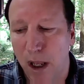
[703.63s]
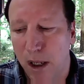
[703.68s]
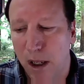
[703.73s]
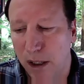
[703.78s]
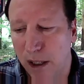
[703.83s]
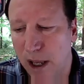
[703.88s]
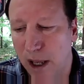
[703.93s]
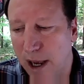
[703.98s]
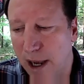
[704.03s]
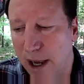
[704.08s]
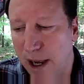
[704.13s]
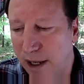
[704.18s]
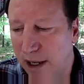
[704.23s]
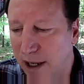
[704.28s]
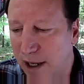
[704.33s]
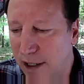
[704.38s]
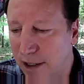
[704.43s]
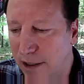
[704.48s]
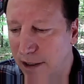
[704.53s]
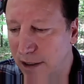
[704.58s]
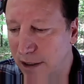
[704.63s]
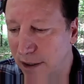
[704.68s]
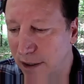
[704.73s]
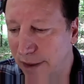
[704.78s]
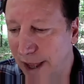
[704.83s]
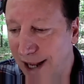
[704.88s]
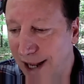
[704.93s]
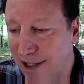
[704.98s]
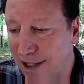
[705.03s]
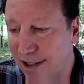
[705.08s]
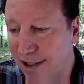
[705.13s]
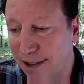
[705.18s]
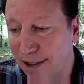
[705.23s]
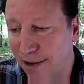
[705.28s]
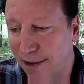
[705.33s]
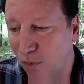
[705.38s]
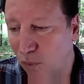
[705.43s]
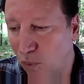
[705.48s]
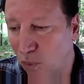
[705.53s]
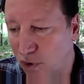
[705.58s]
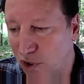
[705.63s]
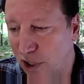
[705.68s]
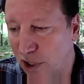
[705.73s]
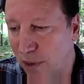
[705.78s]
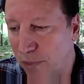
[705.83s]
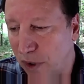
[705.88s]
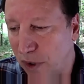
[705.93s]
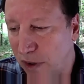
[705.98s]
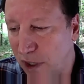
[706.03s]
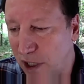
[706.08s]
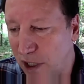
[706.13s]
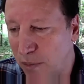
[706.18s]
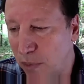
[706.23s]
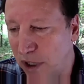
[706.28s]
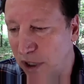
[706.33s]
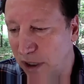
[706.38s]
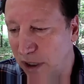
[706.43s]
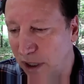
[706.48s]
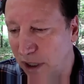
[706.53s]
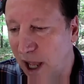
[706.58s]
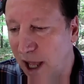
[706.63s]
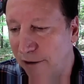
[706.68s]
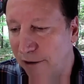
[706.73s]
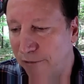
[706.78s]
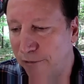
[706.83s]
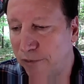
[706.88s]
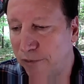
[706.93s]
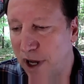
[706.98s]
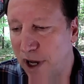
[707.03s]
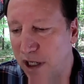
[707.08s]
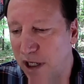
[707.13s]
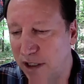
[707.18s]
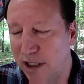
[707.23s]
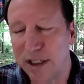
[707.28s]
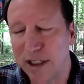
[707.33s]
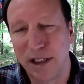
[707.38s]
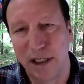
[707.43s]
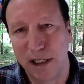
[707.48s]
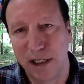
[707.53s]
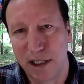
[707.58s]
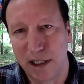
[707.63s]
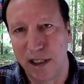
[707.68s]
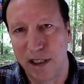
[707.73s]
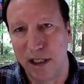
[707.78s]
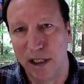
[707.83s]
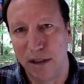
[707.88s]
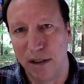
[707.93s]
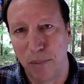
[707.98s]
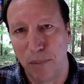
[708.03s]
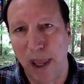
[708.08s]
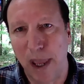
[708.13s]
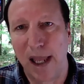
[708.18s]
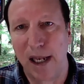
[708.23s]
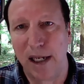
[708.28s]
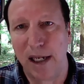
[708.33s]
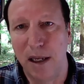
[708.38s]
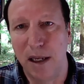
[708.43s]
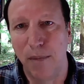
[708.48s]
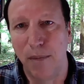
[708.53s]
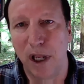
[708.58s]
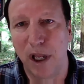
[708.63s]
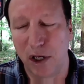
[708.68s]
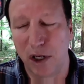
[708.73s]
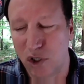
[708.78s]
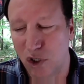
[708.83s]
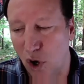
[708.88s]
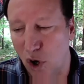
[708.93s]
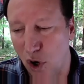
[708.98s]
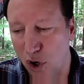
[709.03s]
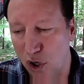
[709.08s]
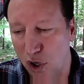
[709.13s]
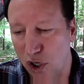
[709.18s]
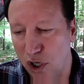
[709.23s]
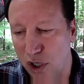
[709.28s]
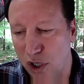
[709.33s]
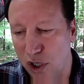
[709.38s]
Yeah. And that's something that's been kind of fun since the pandemic started.